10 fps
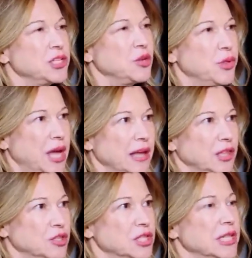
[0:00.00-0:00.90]
So that
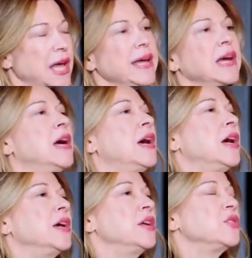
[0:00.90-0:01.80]
looks like,
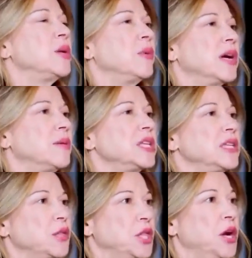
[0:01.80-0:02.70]
someone comes
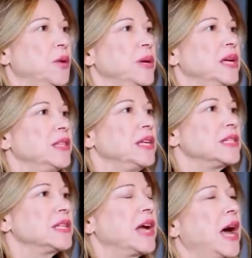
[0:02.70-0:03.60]
into therapy and they
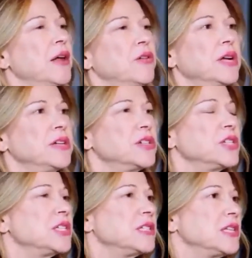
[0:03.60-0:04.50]
say, I don't
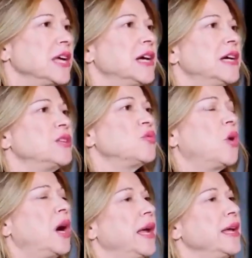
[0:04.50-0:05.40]
understand
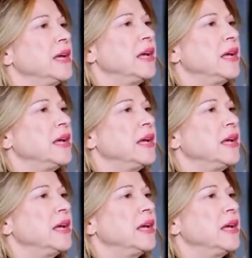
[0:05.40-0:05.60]
why,